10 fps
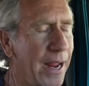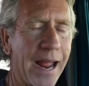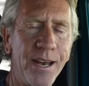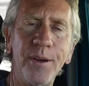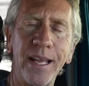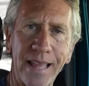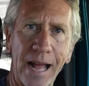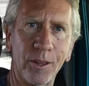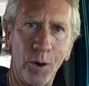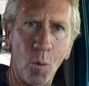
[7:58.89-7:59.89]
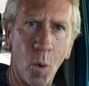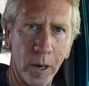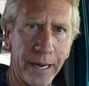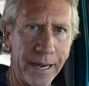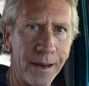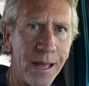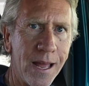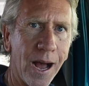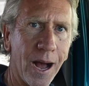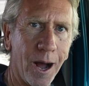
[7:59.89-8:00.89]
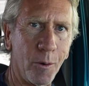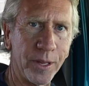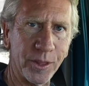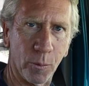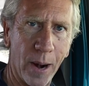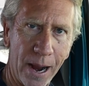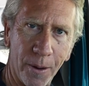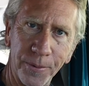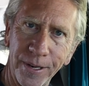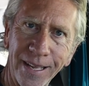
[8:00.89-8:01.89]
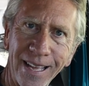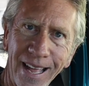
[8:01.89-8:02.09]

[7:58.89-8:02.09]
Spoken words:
and you get that little warning with the round